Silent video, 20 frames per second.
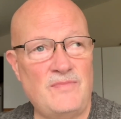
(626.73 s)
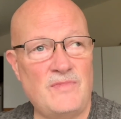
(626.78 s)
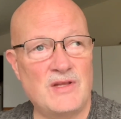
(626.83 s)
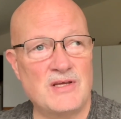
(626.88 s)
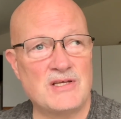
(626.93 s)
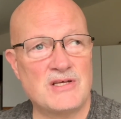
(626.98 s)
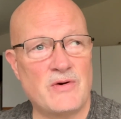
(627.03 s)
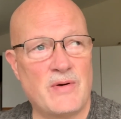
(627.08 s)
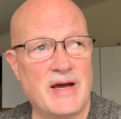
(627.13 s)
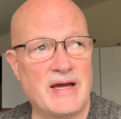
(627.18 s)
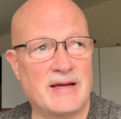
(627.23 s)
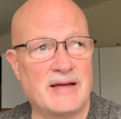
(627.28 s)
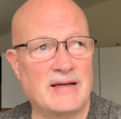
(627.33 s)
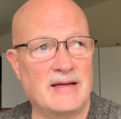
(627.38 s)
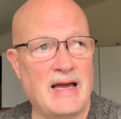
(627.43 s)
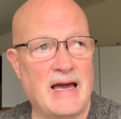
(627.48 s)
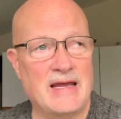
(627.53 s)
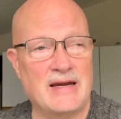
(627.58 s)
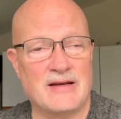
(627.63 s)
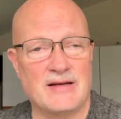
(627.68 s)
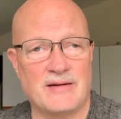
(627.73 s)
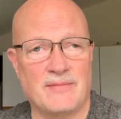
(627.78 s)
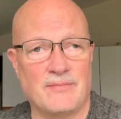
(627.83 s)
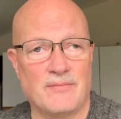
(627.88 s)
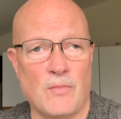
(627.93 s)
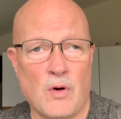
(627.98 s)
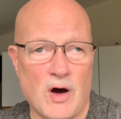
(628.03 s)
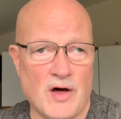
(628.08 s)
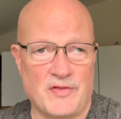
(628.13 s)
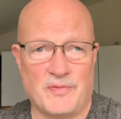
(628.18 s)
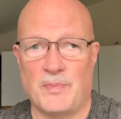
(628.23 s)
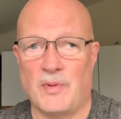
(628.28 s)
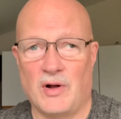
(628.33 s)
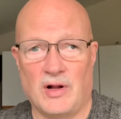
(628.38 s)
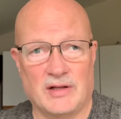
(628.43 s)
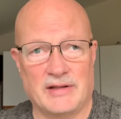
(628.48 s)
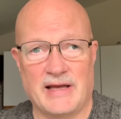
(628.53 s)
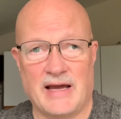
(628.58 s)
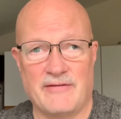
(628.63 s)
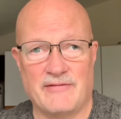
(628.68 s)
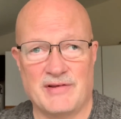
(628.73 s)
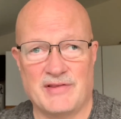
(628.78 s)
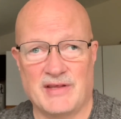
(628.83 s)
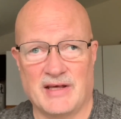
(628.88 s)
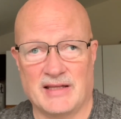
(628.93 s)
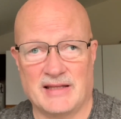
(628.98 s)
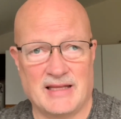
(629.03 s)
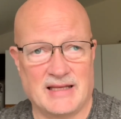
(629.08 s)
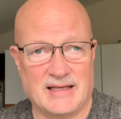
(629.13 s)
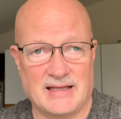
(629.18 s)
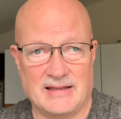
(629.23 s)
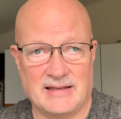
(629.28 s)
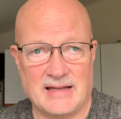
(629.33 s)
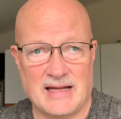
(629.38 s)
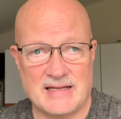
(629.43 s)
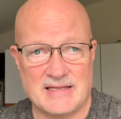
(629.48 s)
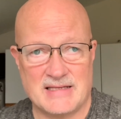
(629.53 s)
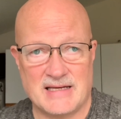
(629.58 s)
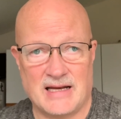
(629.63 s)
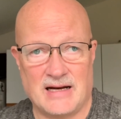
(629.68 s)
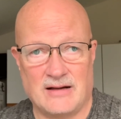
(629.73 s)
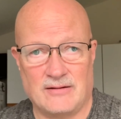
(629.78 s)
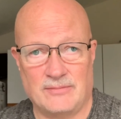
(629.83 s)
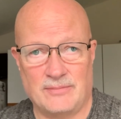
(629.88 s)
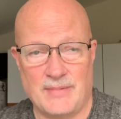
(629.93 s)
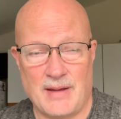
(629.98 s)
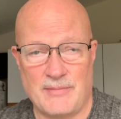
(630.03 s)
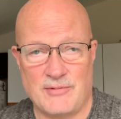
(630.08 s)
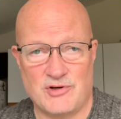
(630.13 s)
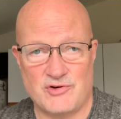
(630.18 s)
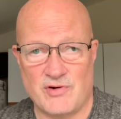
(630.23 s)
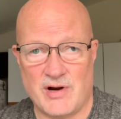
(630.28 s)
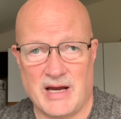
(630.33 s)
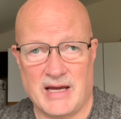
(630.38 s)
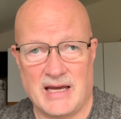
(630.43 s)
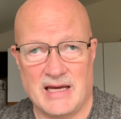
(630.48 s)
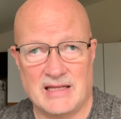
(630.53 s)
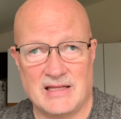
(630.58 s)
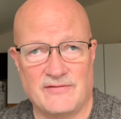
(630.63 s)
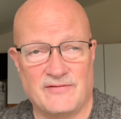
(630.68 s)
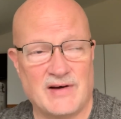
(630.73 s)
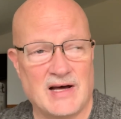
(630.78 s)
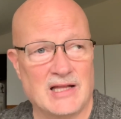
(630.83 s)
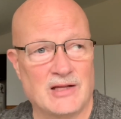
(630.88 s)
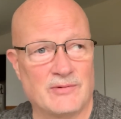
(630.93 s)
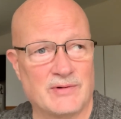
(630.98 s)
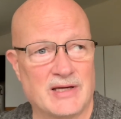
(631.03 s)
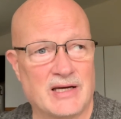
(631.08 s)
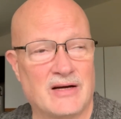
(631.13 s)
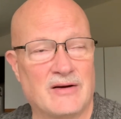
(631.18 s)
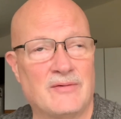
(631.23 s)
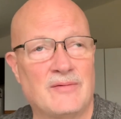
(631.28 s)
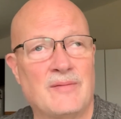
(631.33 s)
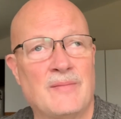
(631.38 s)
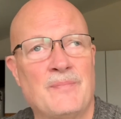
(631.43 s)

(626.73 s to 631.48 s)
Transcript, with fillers: so I kind of mothballed everything, thinking that's it. I'll maybe try again the following year.